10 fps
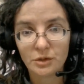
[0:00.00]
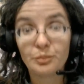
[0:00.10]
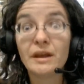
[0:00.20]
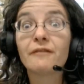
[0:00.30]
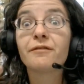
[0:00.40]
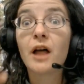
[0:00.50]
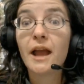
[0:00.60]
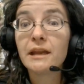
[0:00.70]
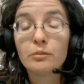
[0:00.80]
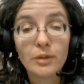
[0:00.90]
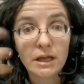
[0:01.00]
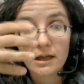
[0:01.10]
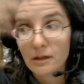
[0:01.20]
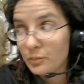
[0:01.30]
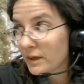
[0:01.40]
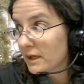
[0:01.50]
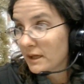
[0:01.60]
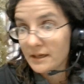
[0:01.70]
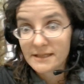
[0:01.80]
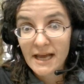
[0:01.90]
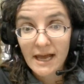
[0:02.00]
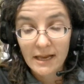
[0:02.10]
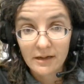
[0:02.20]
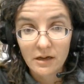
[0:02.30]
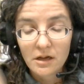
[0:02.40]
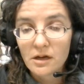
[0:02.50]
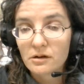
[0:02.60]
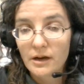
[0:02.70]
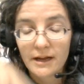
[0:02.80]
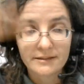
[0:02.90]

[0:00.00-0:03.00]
B, Flying B, B10, right?